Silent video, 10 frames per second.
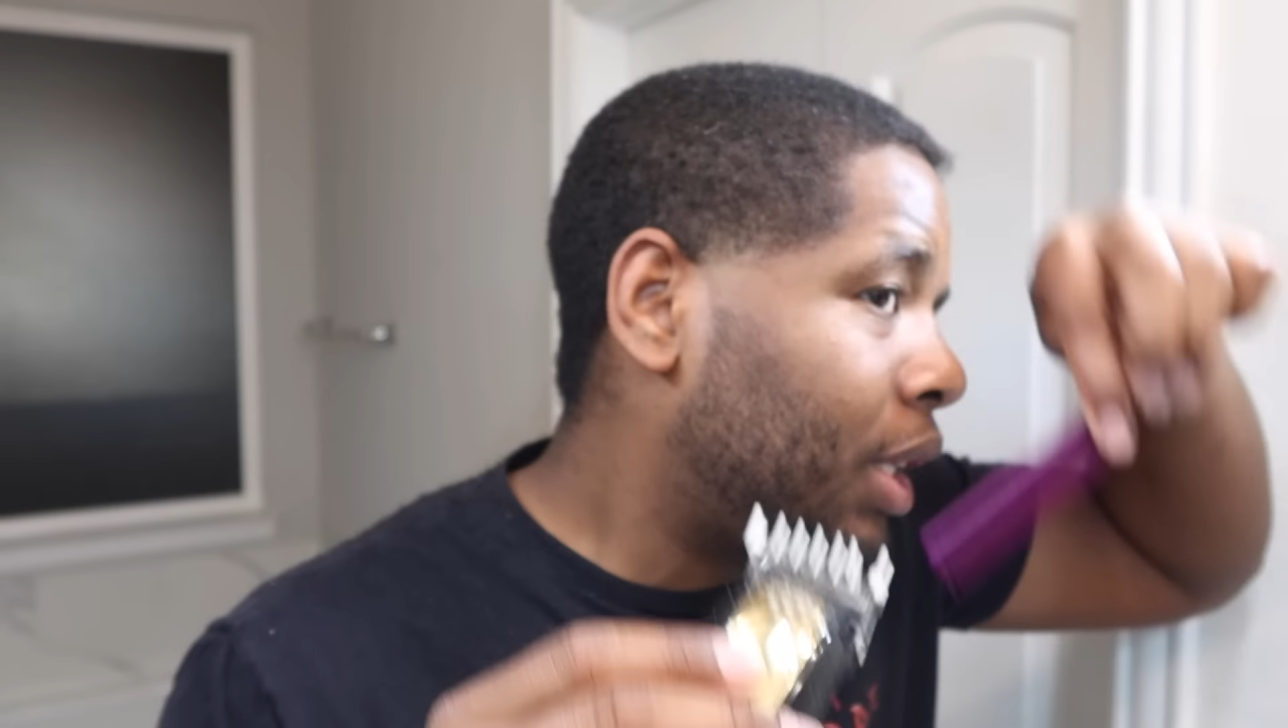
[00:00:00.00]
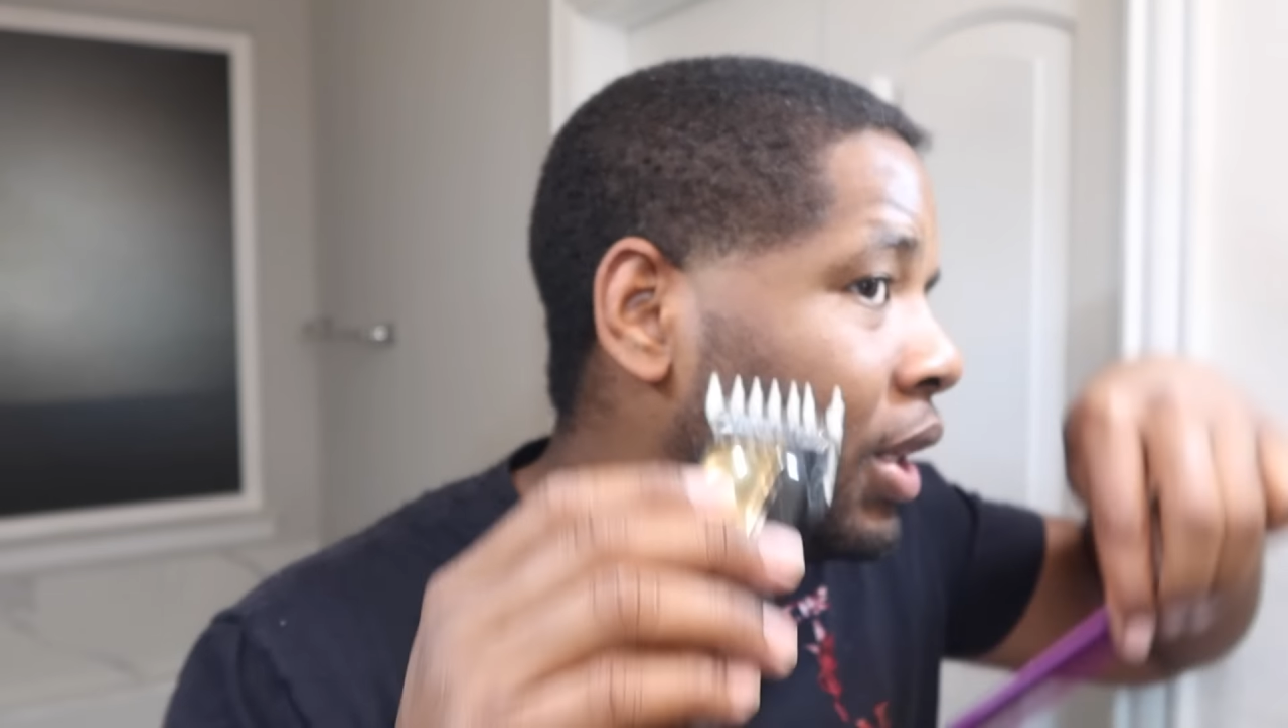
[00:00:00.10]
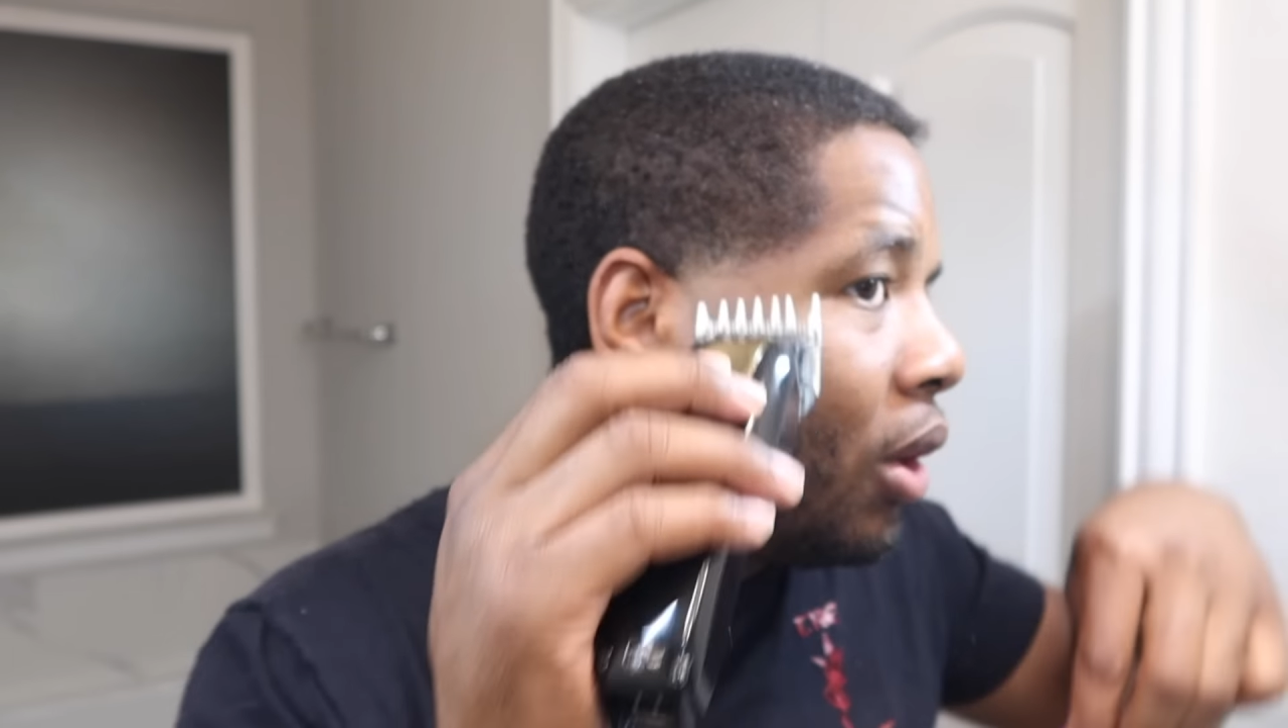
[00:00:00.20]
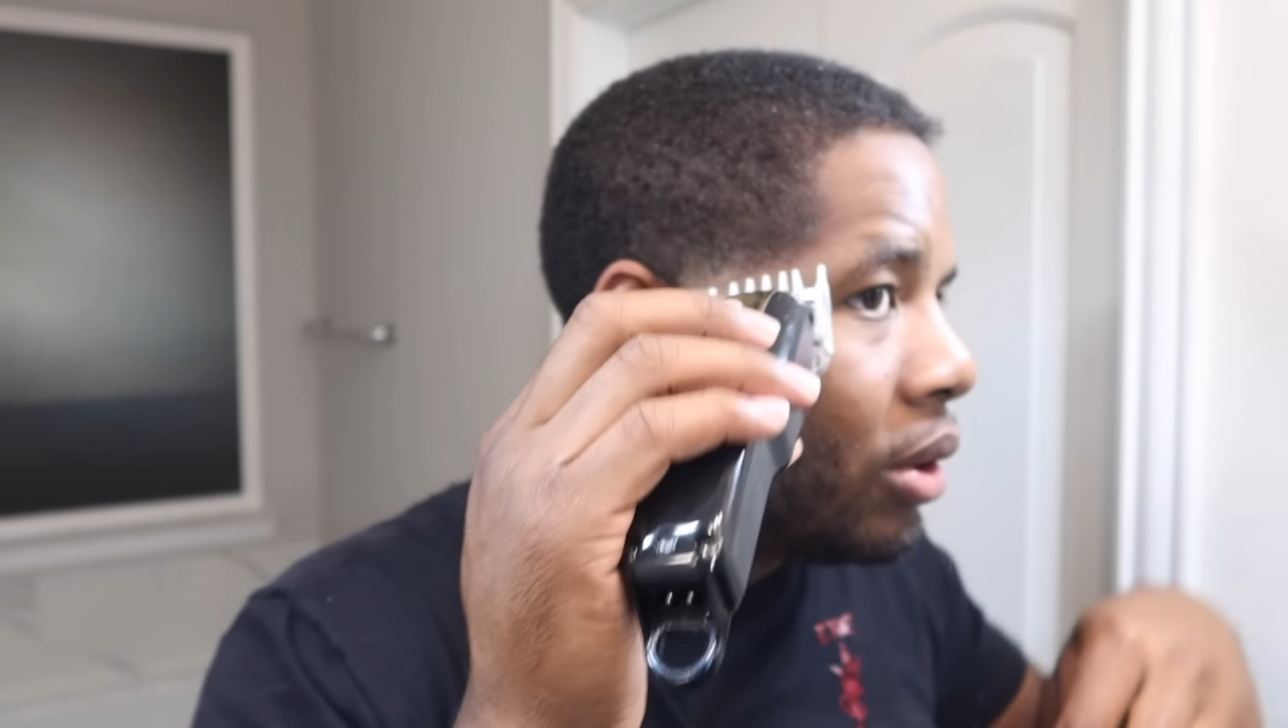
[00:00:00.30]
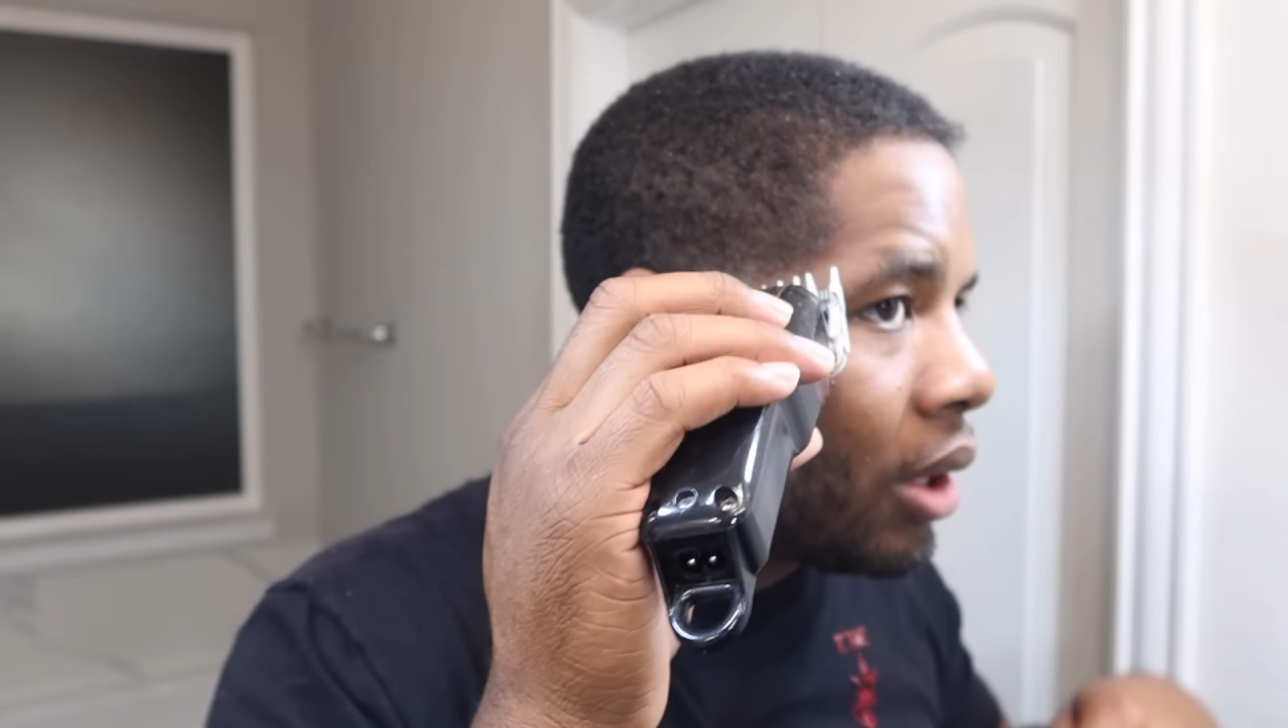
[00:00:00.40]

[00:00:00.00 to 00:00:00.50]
those